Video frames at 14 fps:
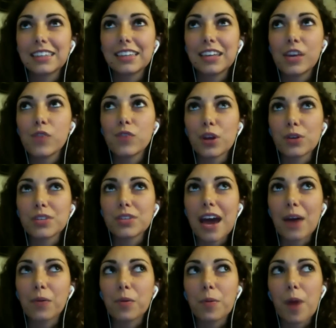even though
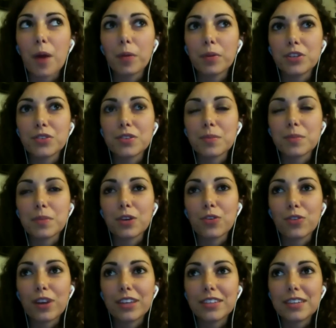Tat will probably do something
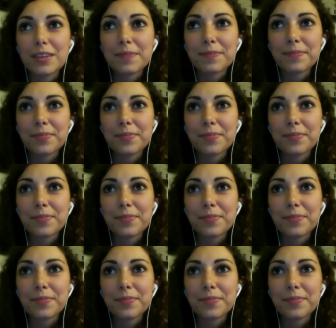crazy.